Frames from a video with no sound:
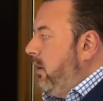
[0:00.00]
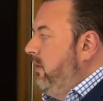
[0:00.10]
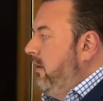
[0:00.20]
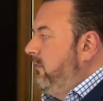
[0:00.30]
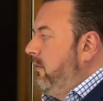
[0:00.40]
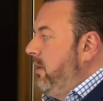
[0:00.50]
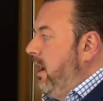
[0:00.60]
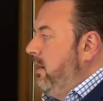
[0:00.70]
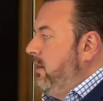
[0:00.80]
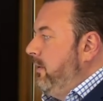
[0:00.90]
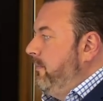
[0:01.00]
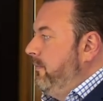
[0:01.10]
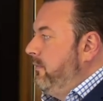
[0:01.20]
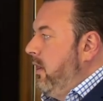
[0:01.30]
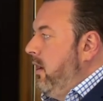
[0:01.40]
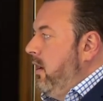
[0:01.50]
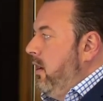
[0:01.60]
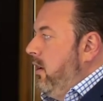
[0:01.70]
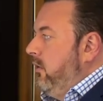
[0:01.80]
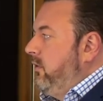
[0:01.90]
That's the reality.
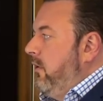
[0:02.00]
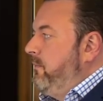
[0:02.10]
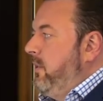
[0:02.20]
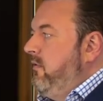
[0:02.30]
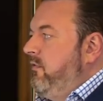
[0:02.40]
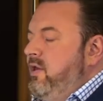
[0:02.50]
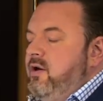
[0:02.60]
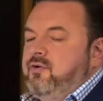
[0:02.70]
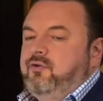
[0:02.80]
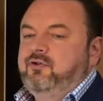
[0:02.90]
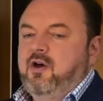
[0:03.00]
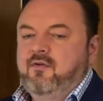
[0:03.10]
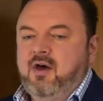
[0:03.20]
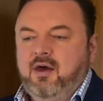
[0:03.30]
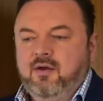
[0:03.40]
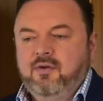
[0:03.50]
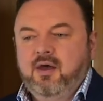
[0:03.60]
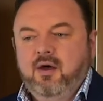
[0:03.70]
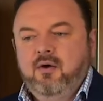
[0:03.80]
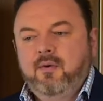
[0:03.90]
So, a bit of a financial survey
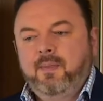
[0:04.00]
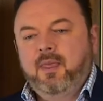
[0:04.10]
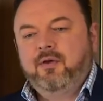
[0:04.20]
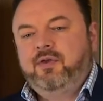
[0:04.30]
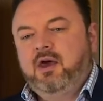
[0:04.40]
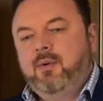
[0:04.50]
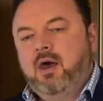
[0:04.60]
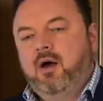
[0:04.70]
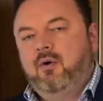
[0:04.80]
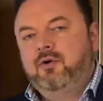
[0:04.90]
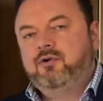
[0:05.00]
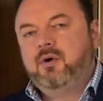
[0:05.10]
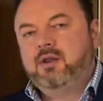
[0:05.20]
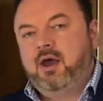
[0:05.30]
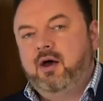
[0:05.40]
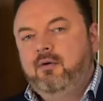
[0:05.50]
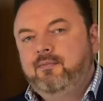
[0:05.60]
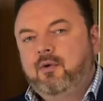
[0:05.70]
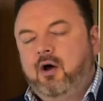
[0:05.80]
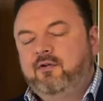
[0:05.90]
now. Think about how old you are
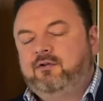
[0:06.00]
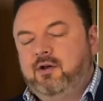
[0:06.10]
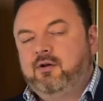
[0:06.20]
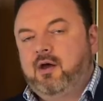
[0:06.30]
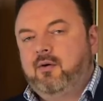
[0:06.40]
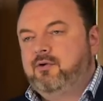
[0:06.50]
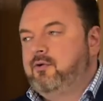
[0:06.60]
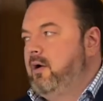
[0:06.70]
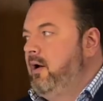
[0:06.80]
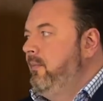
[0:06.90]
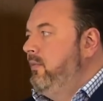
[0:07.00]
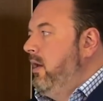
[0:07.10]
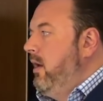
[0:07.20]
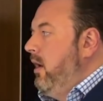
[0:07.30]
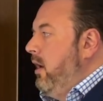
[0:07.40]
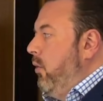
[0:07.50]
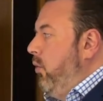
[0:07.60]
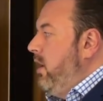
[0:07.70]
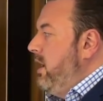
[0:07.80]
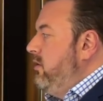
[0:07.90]
now. Obviously, you know how old you are.
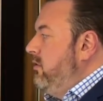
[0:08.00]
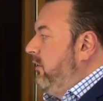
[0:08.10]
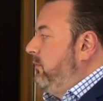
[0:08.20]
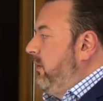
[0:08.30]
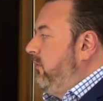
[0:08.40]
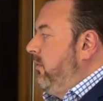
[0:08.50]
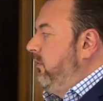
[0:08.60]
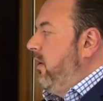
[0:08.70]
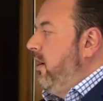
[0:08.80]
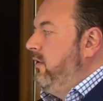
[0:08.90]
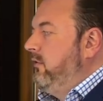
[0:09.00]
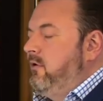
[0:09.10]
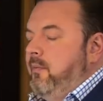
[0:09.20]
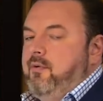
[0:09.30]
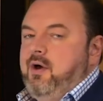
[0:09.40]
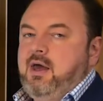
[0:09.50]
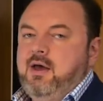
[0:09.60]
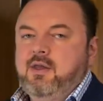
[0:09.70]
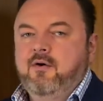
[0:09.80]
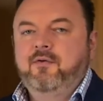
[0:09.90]
What age do you expect to retire and to stop
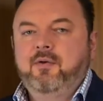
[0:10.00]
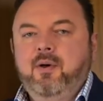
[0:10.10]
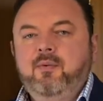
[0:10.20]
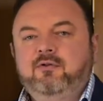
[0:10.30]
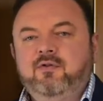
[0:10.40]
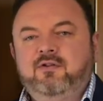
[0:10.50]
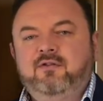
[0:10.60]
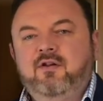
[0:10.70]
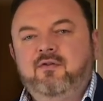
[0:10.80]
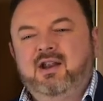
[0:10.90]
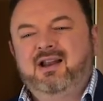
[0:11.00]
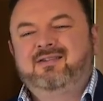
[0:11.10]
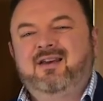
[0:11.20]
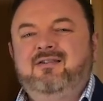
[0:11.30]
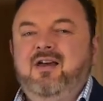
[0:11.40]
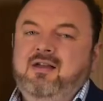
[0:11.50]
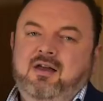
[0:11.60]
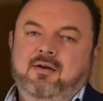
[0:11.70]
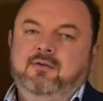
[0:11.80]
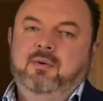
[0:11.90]
working? Now, for the purpose of this activity, let's say 10
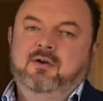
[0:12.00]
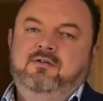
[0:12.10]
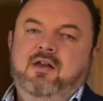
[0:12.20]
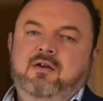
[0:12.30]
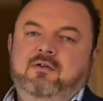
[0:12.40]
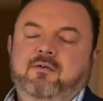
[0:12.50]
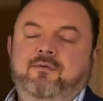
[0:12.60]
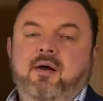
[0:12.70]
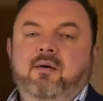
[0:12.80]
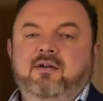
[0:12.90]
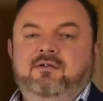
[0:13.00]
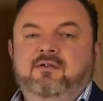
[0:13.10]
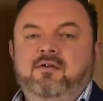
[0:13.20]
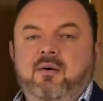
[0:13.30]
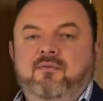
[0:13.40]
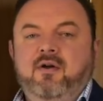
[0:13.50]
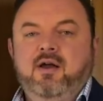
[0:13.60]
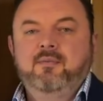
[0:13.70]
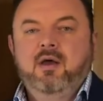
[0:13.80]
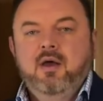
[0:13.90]
years, because 10 years is a very realistic time
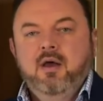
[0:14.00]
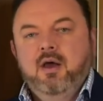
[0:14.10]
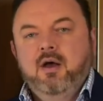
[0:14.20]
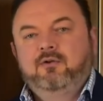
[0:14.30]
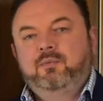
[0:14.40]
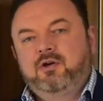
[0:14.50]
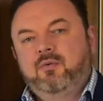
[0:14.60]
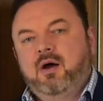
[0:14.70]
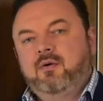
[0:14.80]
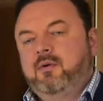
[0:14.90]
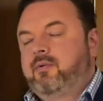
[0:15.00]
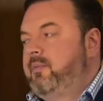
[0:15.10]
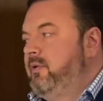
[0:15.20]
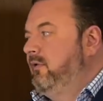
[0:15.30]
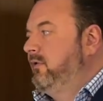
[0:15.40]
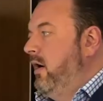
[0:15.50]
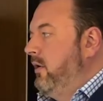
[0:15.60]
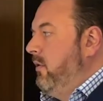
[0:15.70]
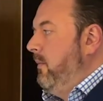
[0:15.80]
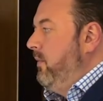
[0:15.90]
frame, especially we are in a property
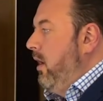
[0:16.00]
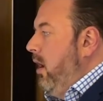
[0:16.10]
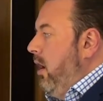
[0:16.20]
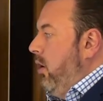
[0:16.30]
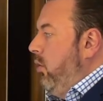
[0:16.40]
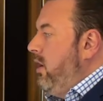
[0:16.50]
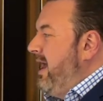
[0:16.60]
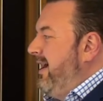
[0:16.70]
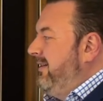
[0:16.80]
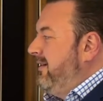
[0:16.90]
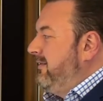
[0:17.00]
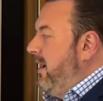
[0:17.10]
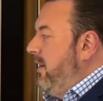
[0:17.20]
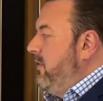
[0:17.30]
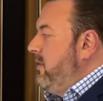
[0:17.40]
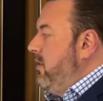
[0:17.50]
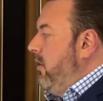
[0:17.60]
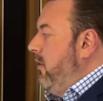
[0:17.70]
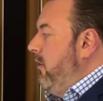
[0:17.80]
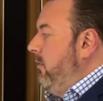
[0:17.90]
cycle. What assets other than your
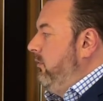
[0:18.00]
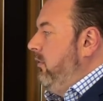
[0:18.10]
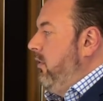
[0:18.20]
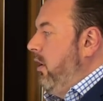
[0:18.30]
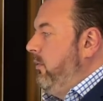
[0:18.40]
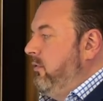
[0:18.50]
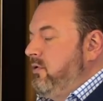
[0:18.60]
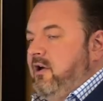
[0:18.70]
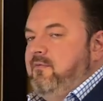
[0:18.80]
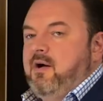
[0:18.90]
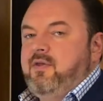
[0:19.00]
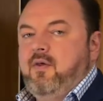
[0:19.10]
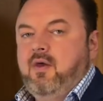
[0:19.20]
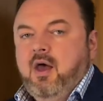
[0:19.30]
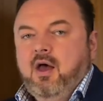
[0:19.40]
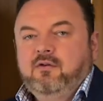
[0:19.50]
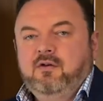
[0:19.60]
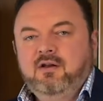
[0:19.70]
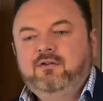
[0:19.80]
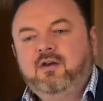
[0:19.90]
home do you hope to achieve by then?
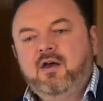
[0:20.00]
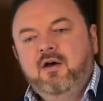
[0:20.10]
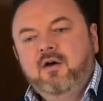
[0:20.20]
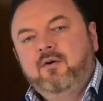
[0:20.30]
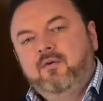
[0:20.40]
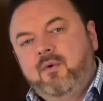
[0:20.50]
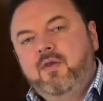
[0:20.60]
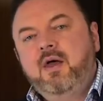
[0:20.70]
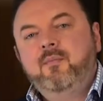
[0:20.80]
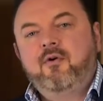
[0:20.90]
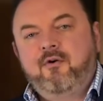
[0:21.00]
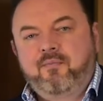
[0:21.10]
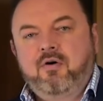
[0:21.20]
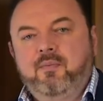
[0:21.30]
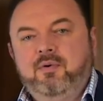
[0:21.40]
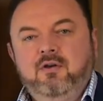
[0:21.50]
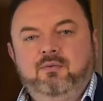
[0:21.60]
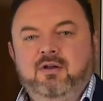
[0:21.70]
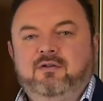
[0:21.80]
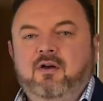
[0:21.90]
So let's say a number of properties,
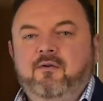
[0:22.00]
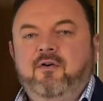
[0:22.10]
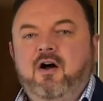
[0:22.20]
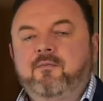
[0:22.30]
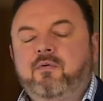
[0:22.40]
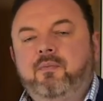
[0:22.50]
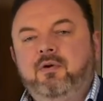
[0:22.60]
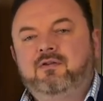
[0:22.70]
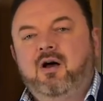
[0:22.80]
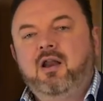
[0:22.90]
we could say 5 properties.